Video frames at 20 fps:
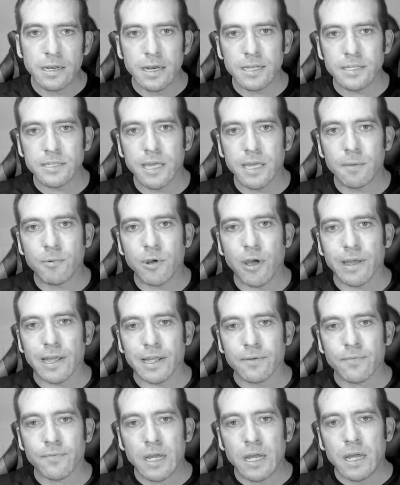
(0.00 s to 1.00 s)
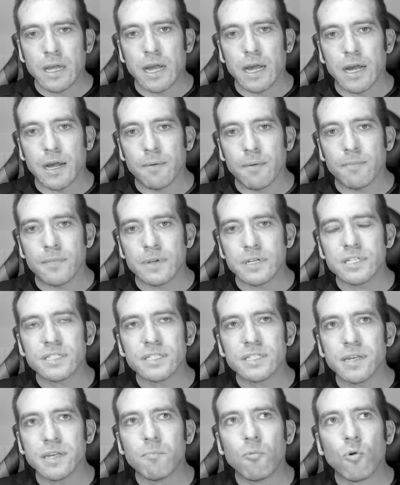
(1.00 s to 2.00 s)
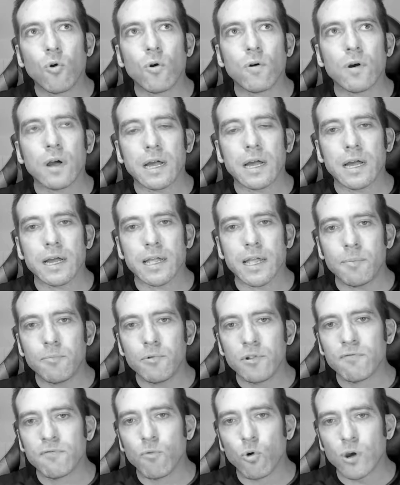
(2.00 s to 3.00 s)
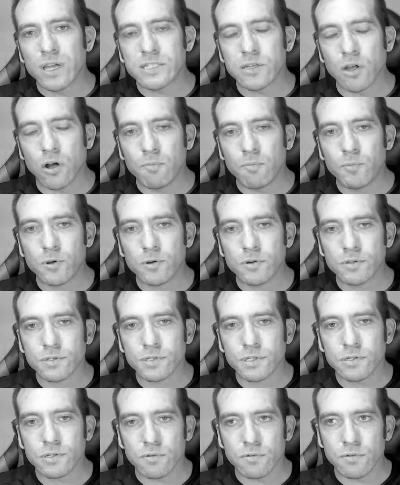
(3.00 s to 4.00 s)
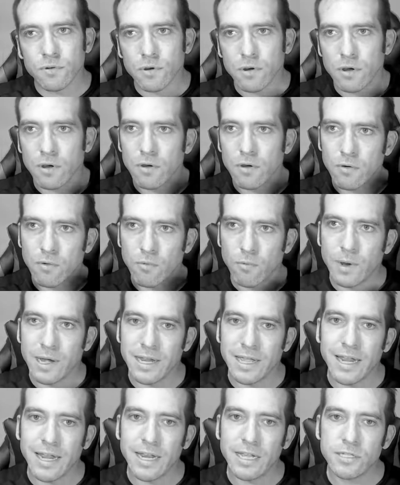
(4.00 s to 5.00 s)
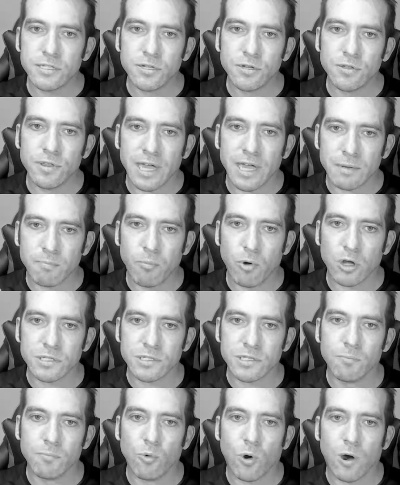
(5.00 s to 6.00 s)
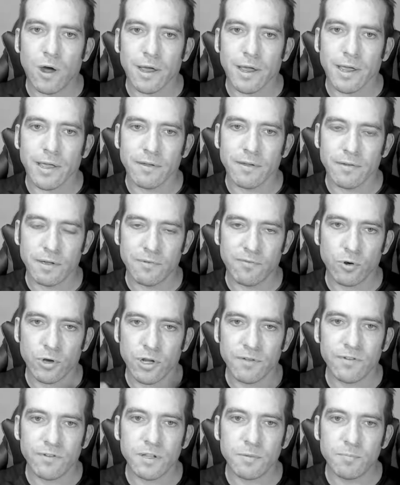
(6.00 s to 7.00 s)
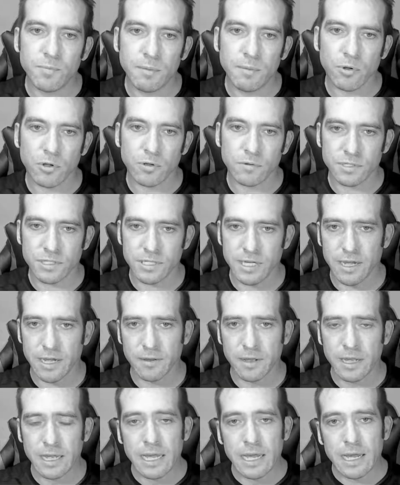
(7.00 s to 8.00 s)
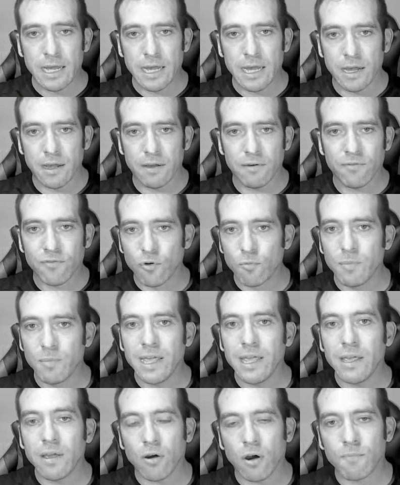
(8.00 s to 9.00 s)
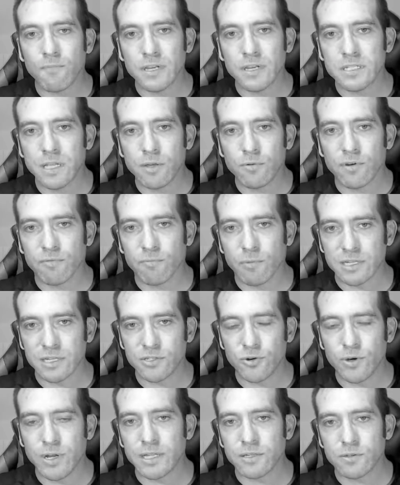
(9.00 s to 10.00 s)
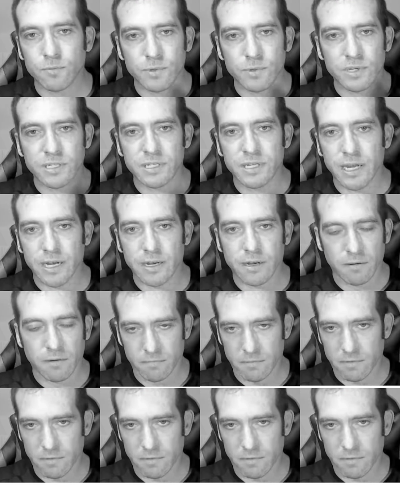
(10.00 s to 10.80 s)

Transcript: let's keep going. Just a couple of more examples when getting to that bottom why for different people. So for me, obviously with my street, we said